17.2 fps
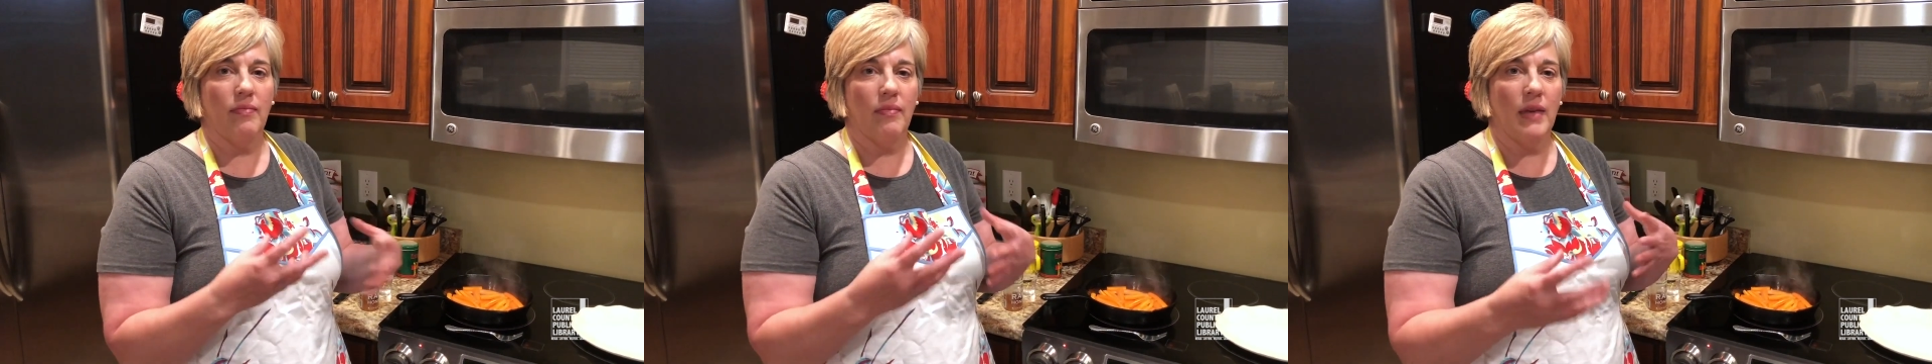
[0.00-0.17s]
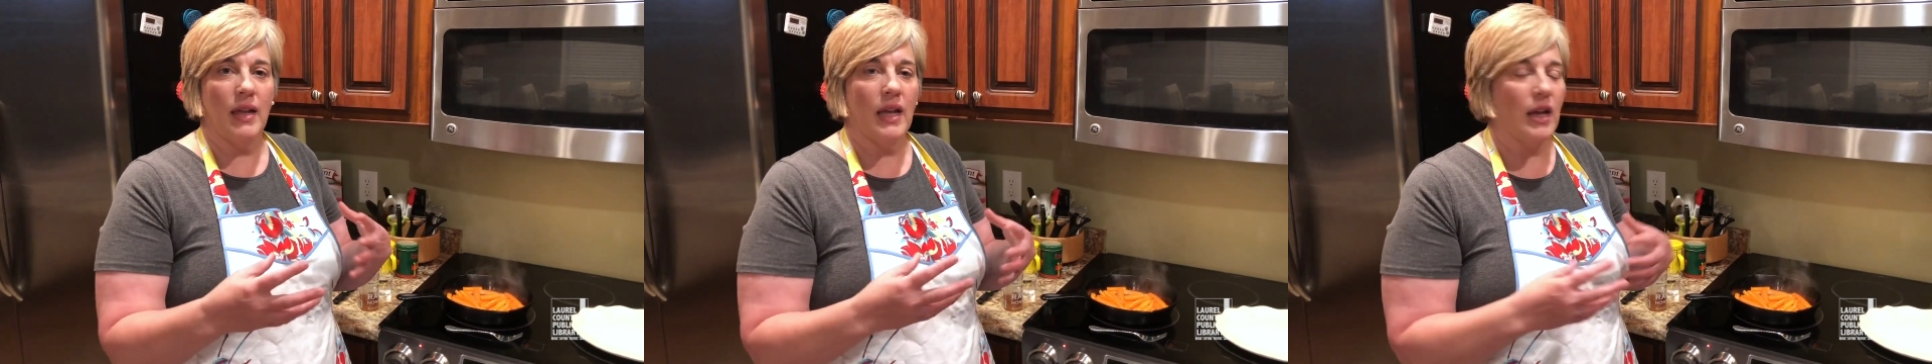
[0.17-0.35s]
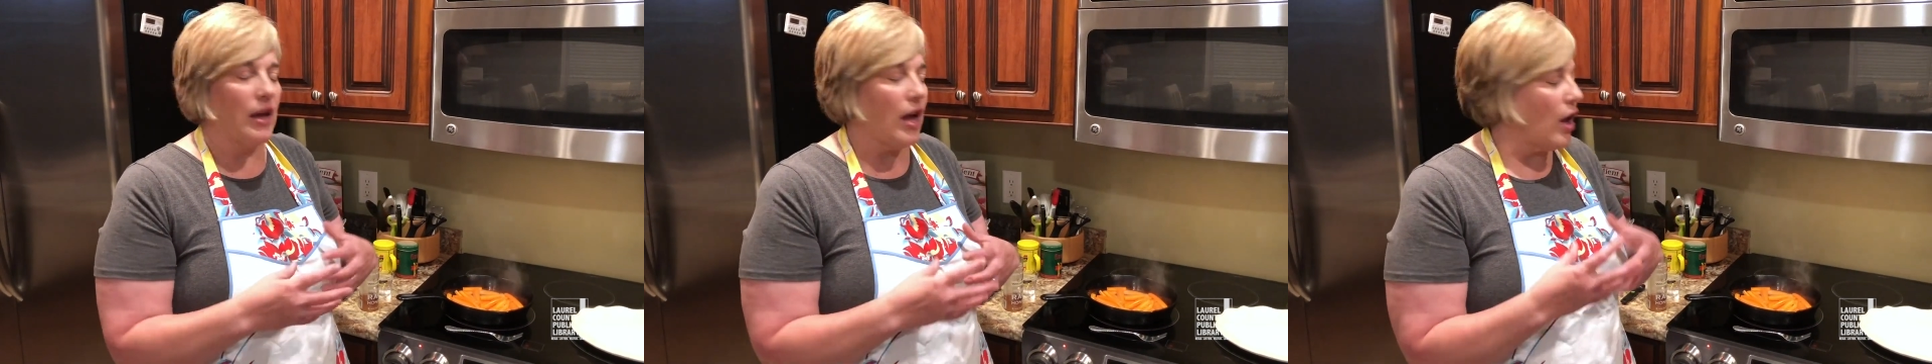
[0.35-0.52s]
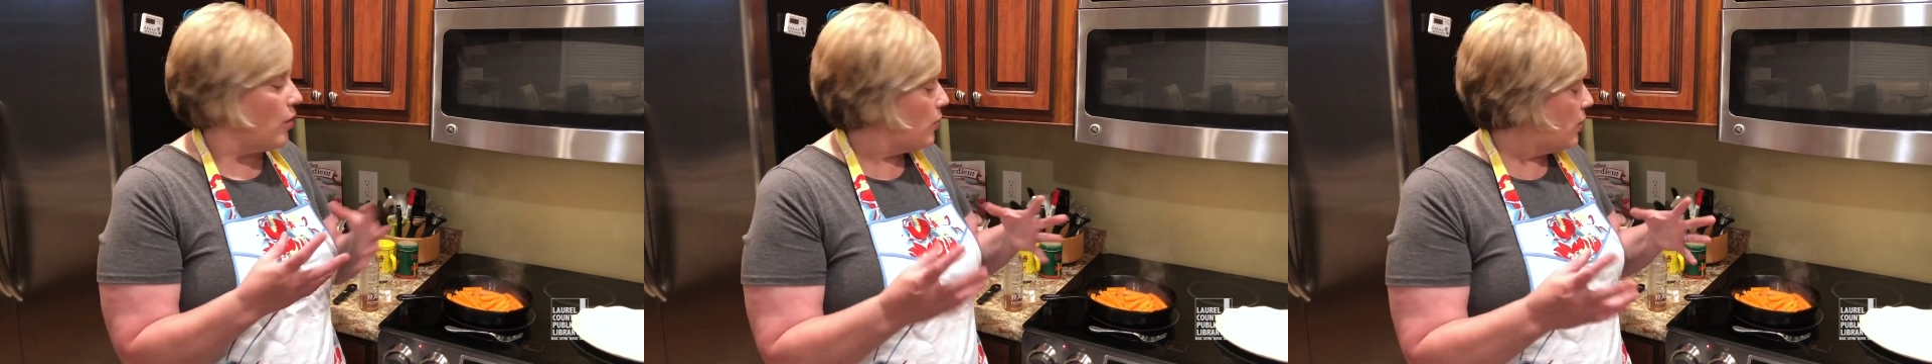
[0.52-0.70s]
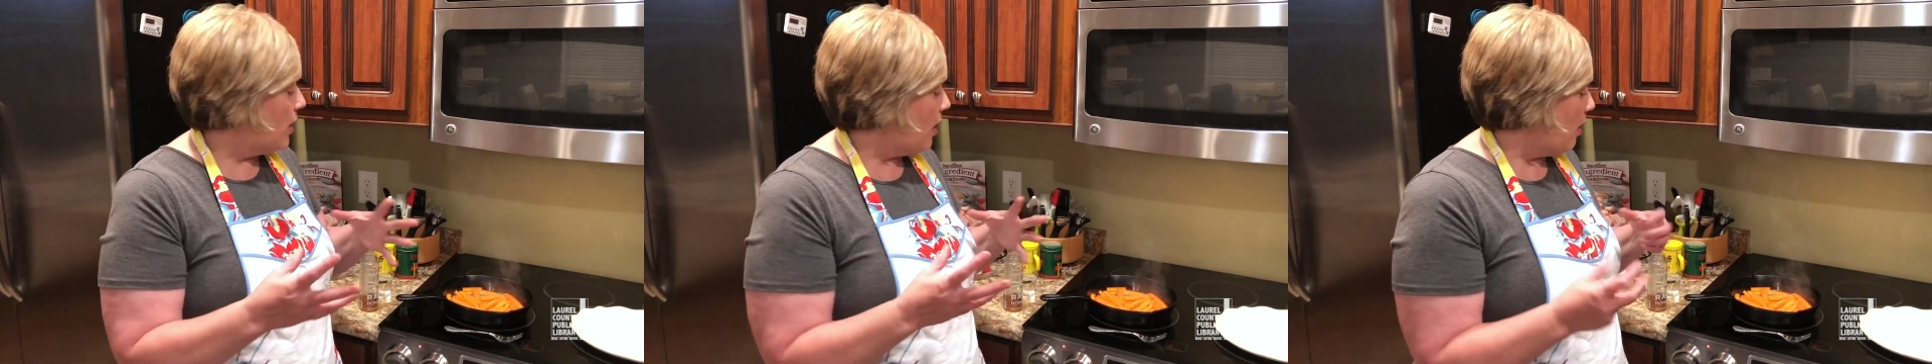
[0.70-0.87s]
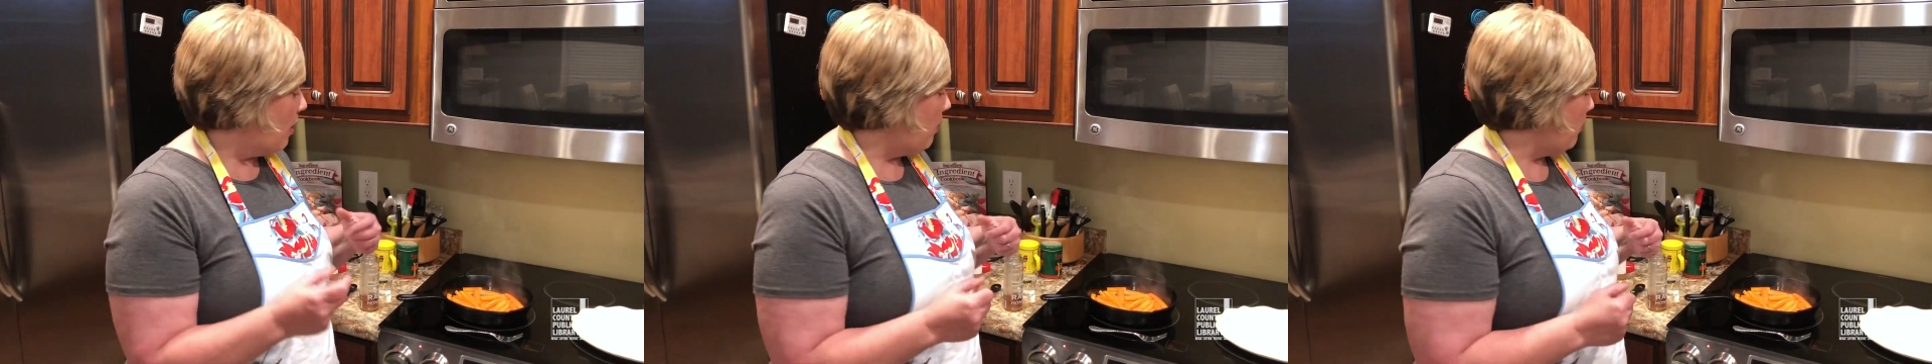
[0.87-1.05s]
get
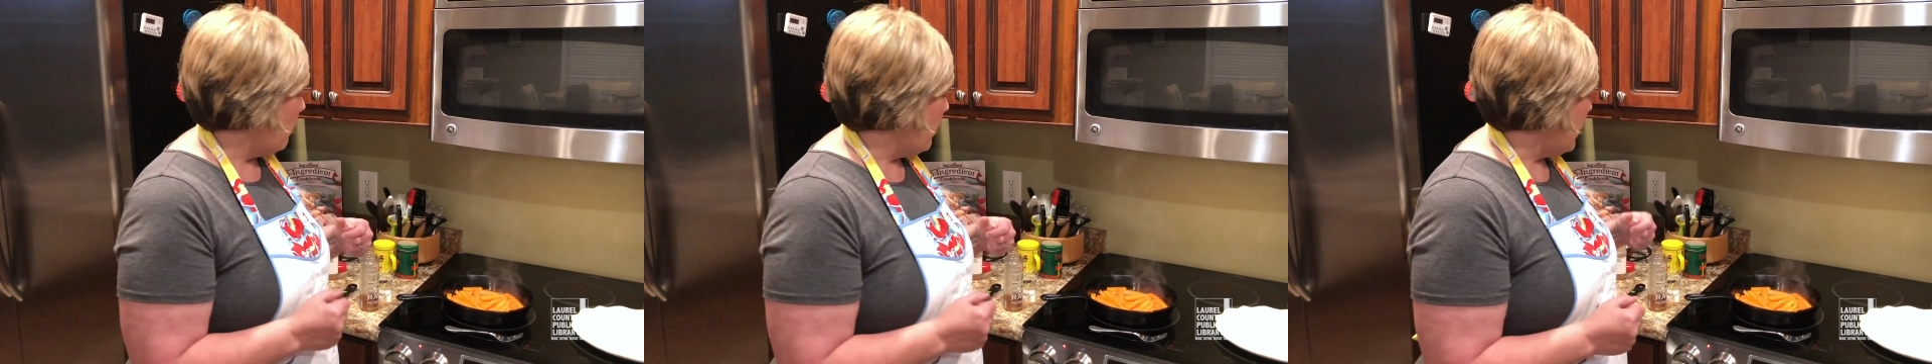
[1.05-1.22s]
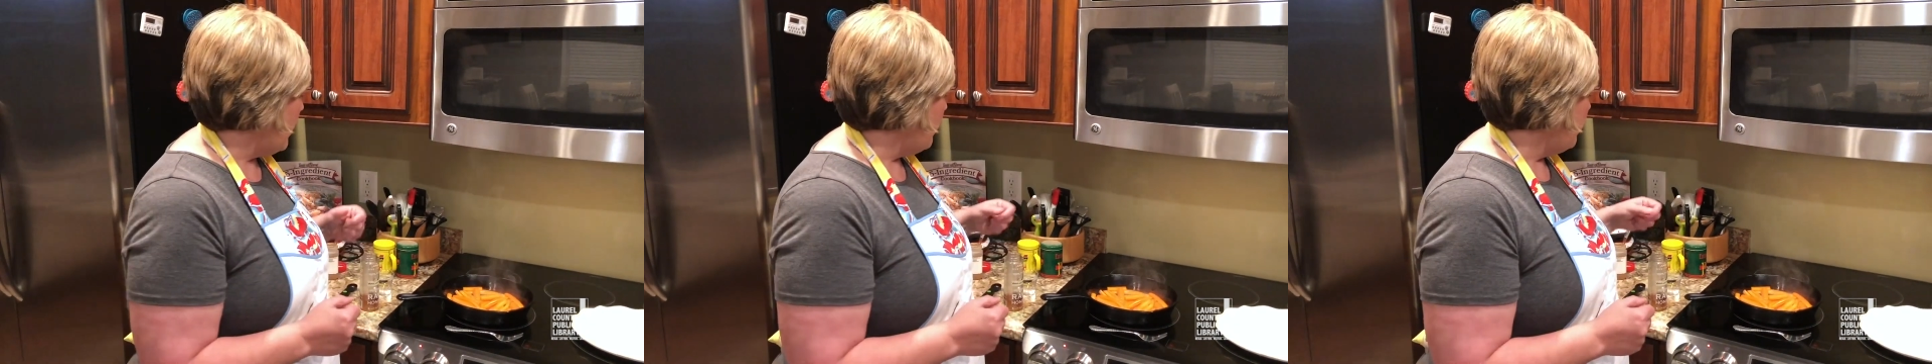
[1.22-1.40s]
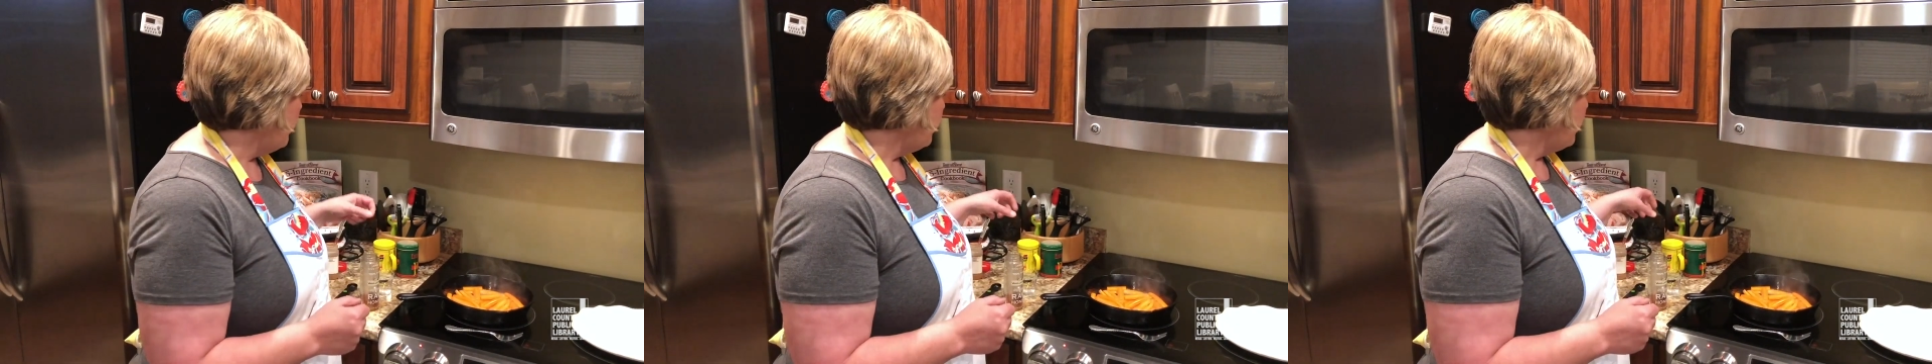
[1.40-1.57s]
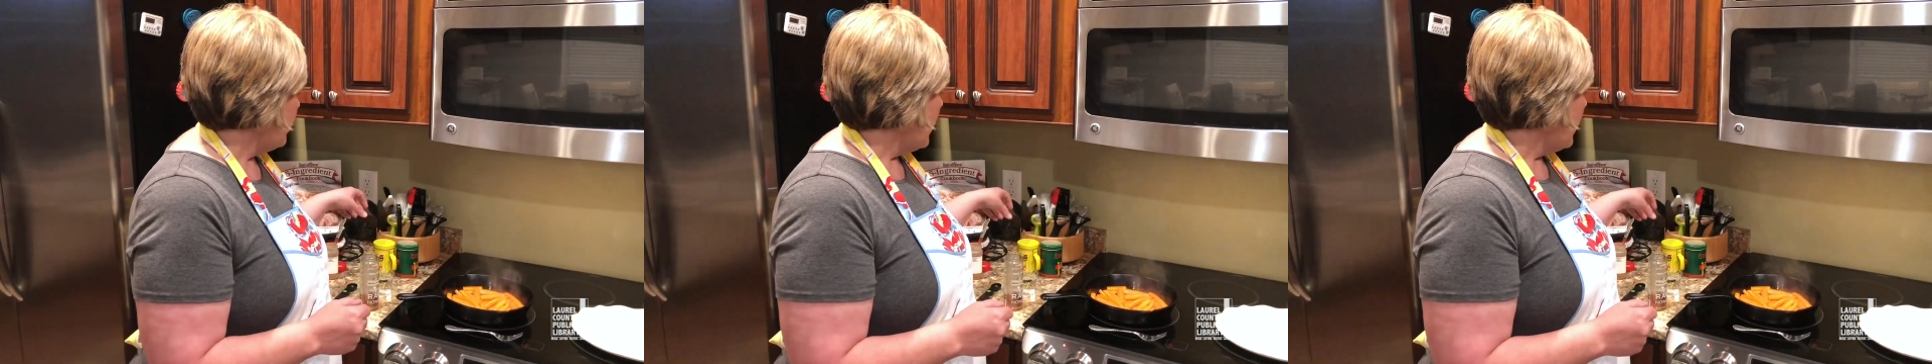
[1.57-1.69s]
coated all around,